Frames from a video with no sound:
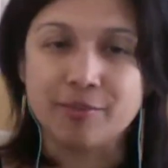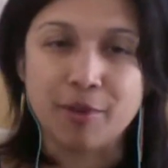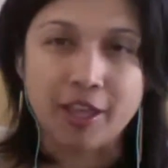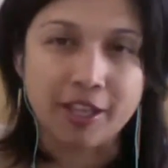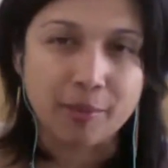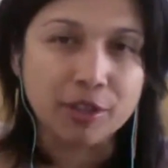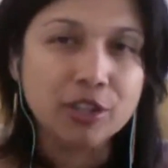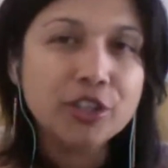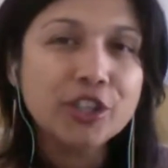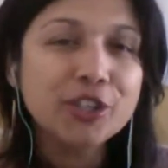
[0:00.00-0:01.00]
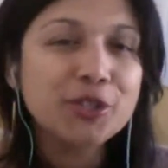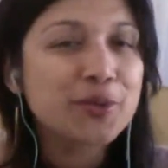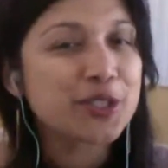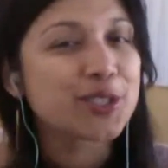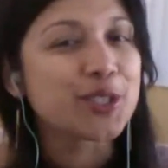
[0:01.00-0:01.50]
like, I'm a little bit
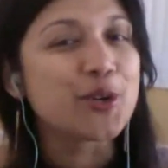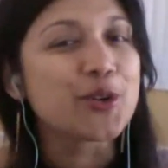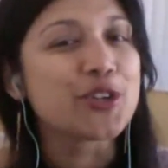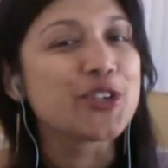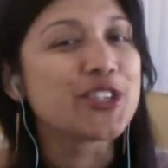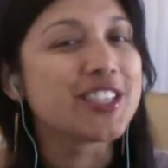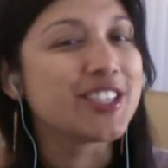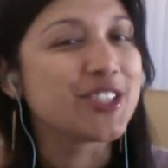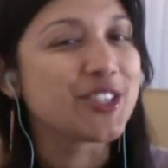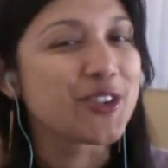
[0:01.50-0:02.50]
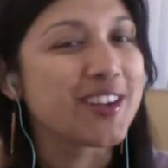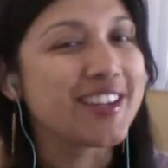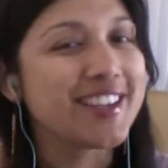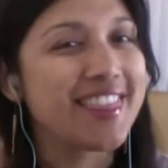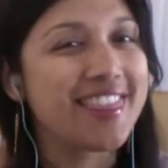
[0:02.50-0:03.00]
slower to
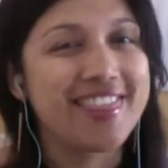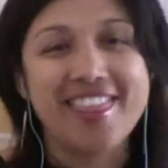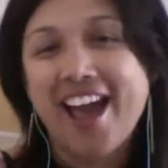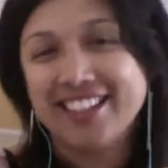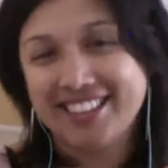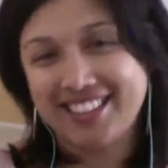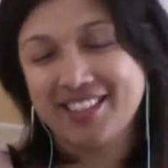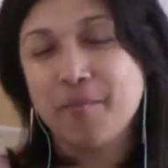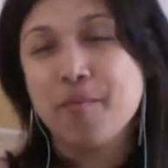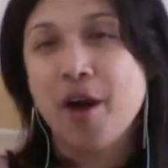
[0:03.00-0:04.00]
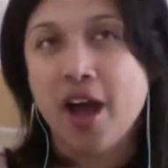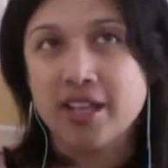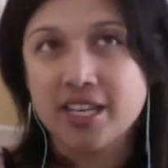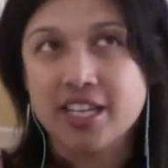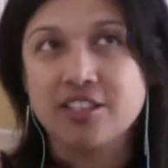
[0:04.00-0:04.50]
integrate that, but
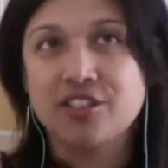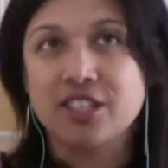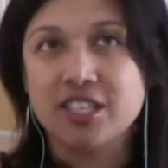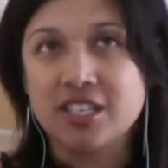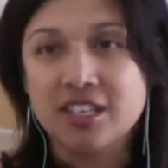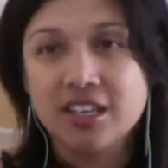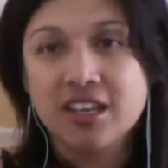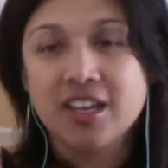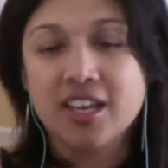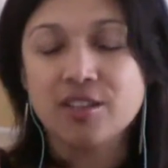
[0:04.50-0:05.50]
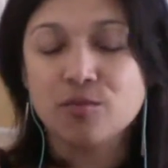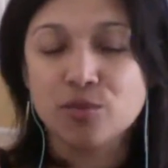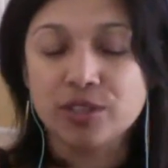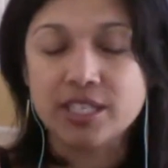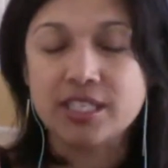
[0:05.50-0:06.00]
it
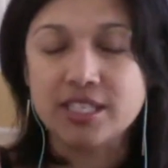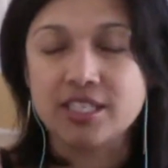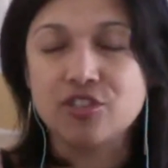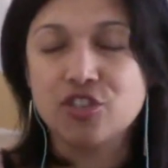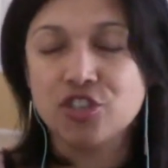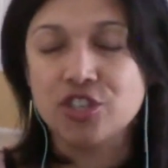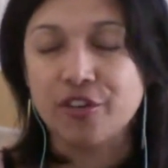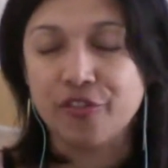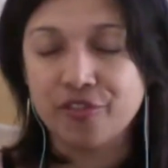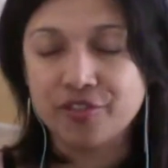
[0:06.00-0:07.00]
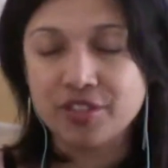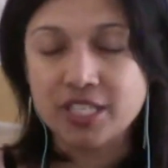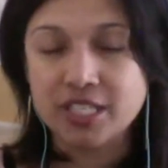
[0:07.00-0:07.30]
really did shift.